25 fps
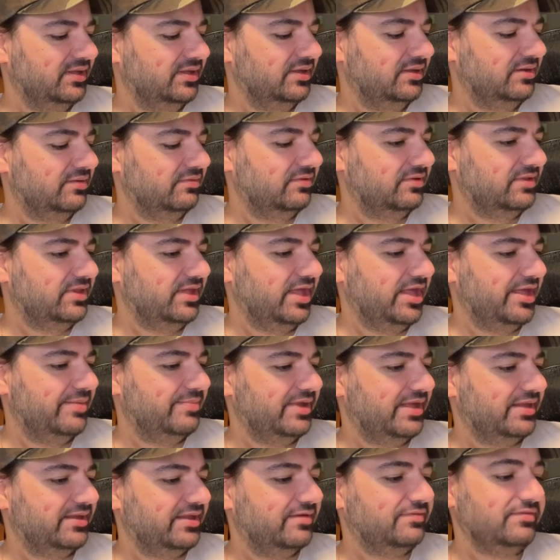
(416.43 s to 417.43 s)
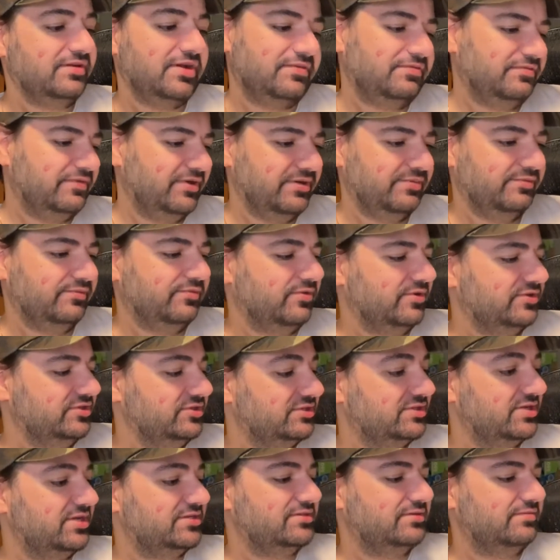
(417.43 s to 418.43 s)
MLF? No, Freedom Force, it
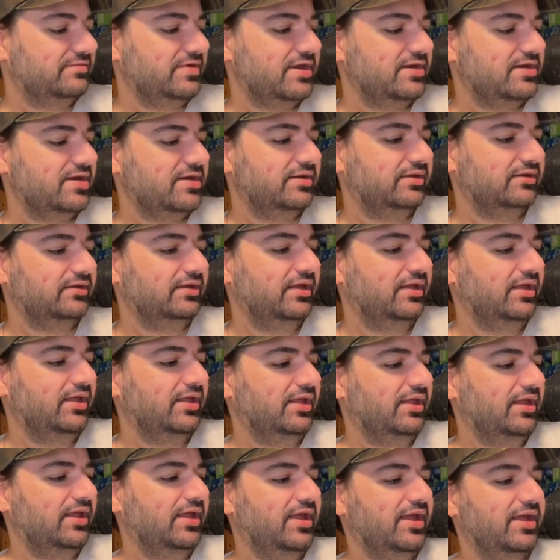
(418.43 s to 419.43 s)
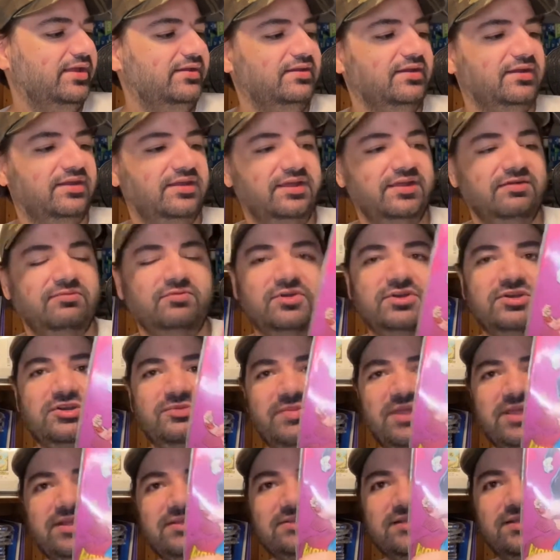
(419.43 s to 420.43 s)
says it right on it. And Wonder
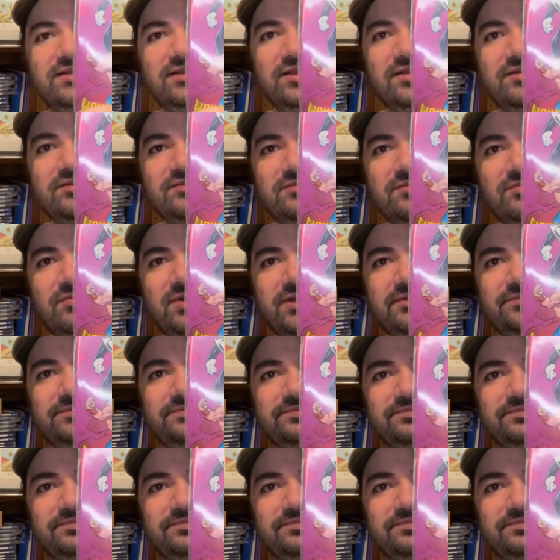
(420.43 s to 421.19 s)
Man's in there as well.